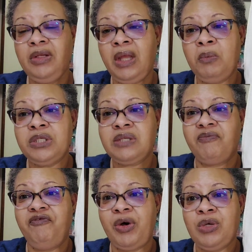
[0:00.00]
that with
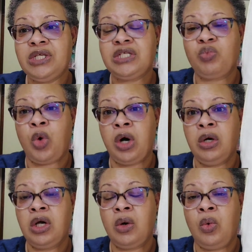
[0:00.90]
some focused
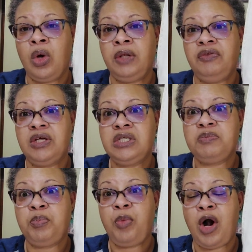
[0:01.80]
work on
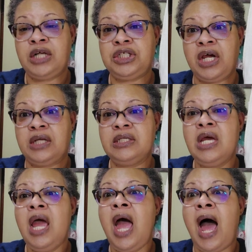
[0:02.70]
this project,
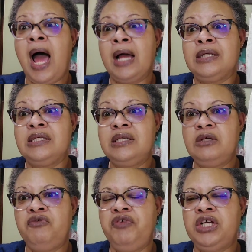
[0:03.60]
I could
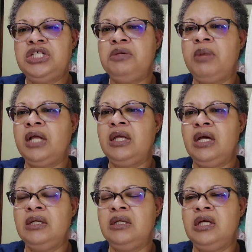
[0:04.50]
still finish it by the
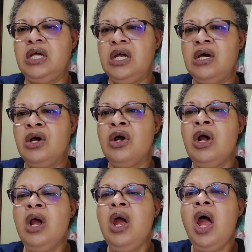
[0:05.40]
end of the year.
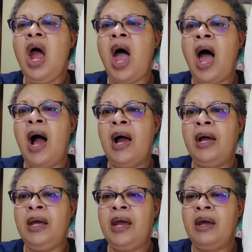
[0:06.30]

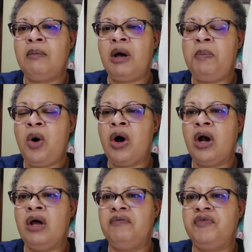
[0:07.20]
I am a
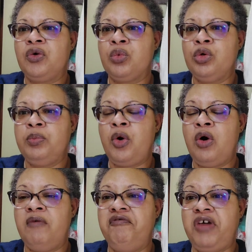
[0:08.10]
part of a group
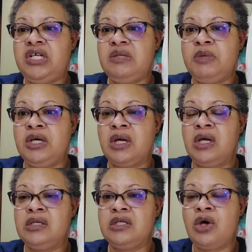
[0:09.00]
on Facebook.
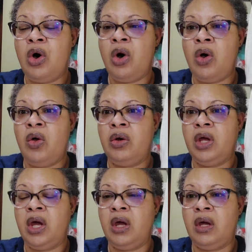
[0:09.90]
It's
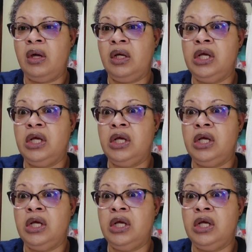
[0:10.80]
called uh,